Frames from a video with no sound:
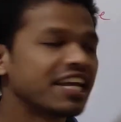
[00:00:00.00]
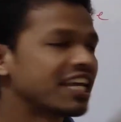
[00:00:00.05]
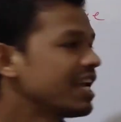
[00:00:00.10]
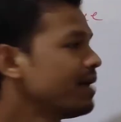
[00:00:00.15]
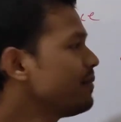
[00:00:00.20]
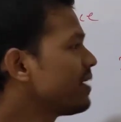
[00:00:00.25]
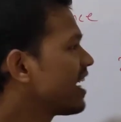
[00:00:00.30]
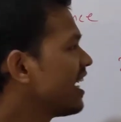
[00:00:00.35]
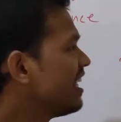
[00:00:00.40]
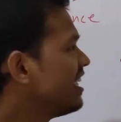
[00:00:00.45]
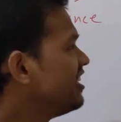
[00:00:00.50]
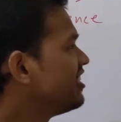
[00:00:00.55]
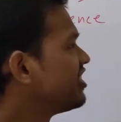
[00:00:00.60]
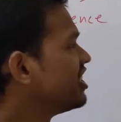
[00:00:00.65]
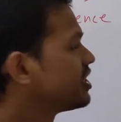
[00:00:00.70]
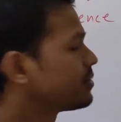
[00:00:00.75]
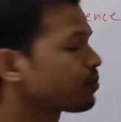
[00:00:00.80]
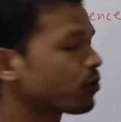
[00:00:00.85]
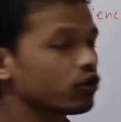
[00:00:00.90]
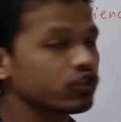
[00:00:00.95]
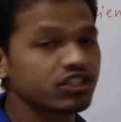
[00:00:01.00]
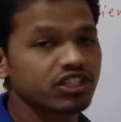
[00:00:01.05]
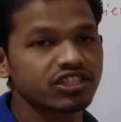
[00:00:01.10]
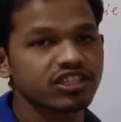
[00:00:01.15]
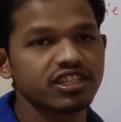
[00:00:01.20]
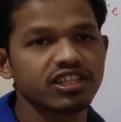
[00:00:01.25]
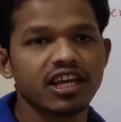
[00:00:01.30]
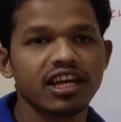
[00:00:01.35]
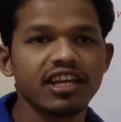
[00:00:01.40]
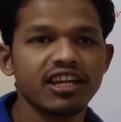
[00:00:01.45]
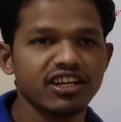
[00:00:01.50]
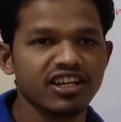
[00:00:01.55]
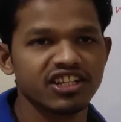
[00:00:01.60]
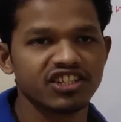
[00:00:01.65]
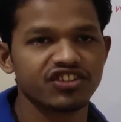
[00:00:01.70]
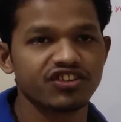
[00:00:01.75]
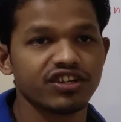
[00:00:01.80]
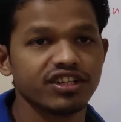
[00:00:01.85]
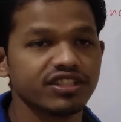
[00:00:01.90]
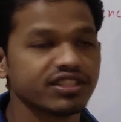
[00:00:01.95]
Chemically, it is processed in the
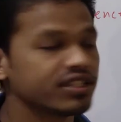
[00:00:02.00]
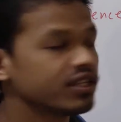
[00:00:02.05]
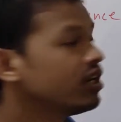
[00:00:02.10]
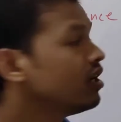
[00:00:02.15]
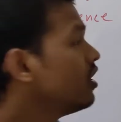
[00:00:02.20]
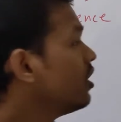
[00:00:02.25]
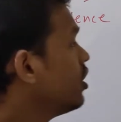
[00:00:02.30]
industries.